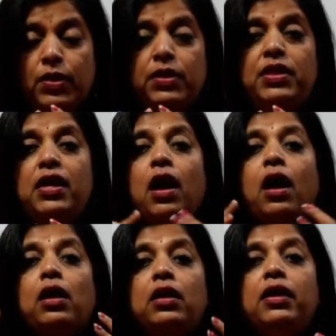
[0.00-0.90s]
They
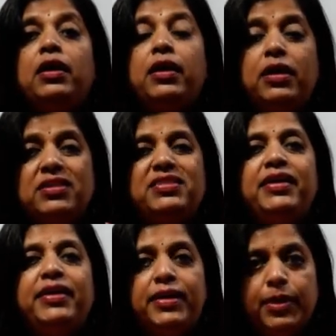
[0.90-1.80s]
are naked
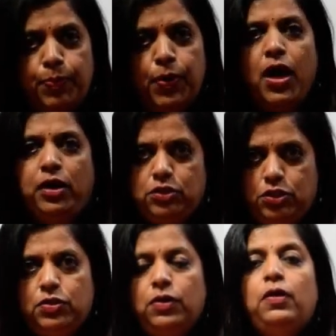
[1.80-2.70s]
seeded plants.